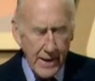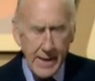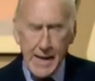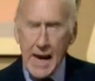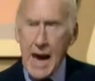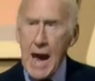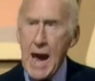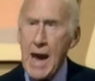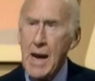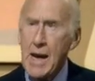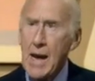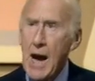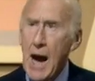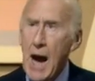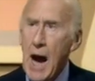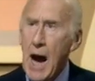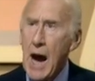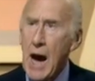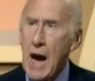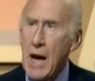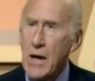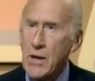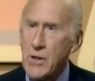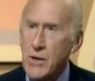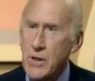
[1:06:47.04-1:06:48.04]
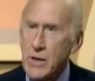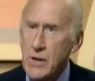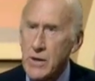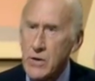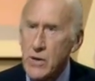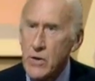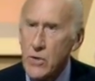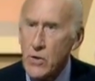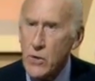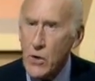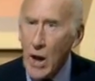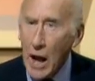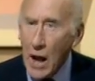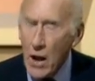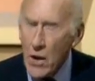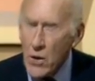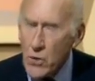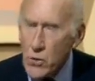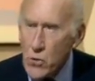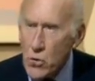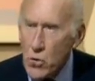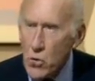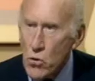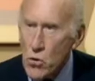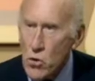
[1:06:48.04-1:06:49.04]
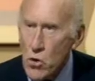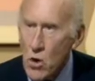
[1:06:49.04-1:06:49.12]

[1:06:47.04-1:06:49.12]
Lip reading: gang art to